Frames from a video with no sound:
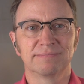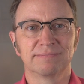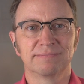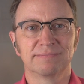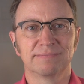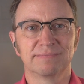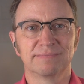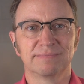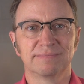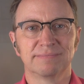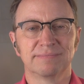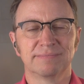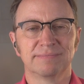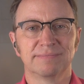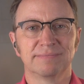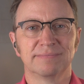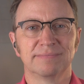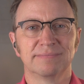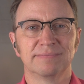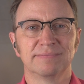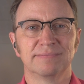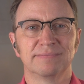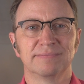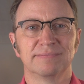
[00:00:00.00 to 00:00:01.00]

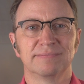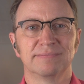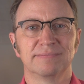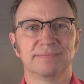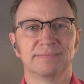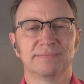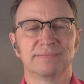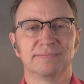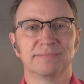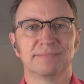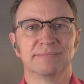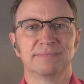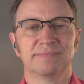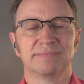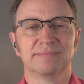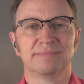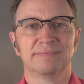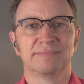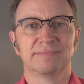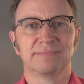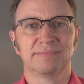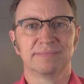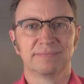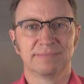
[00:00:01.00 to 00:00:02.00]

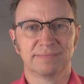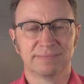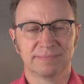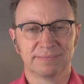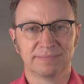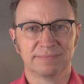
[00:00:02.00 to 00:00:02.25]
(not speaking)